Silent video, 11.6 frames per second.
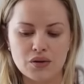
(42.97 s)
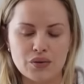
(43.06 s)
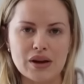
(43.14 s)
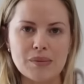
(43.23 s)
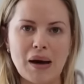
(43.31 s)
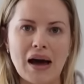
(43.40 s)

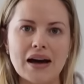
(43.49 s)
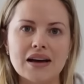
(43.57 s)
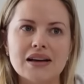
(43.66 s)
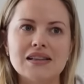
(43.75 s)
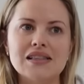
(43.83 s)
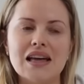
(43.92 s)
repack
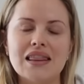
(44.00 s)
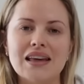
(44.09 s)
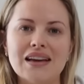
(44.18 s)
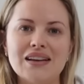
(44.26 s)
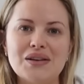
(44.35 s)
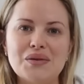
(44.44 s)
it, and
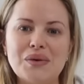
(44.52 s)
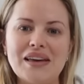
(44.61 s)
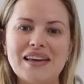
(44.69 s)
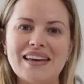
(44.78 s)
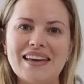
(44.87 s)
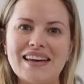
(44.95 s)
then
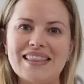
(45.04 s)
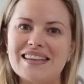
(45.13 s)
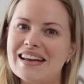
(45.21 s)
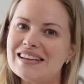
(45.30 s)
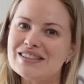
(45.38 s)
we can get the day